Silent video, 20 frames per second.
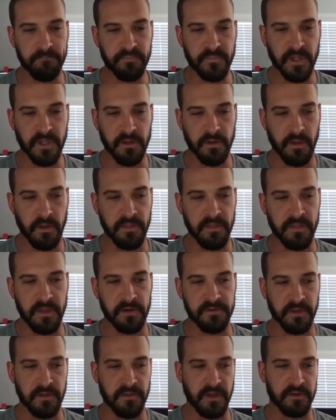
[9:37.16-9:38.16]
You know,
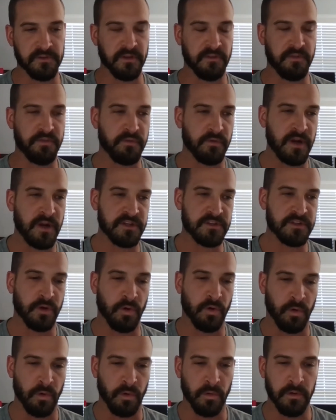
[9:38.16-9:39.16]
there's a
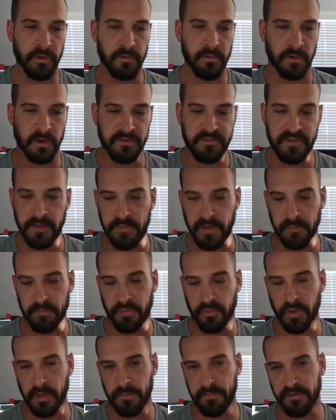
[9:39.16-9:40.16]
threshold or a tipping
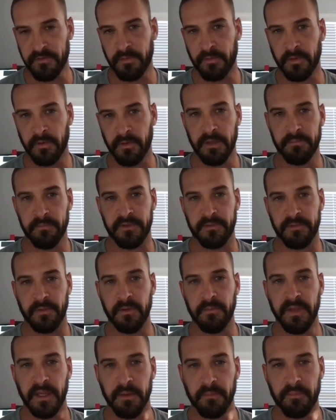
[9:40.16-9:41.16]
point between
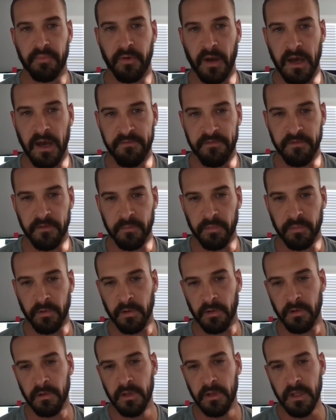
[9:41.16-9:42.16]
being
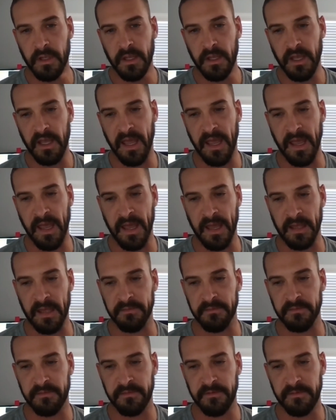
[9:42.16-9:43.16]
profitable
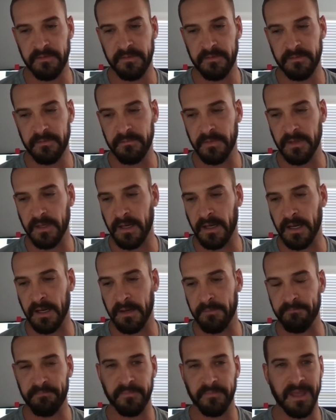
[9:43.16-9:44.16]
and
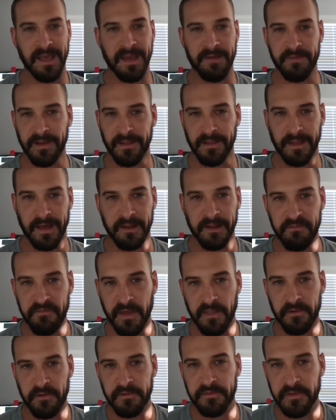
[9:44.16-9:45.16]
having a lot of
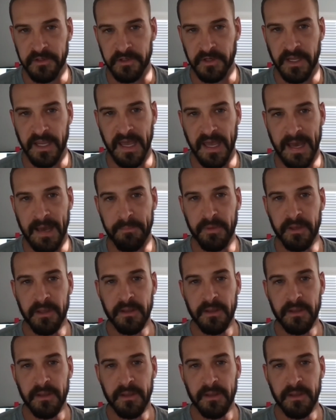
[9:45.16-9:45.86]
feathers in your cap.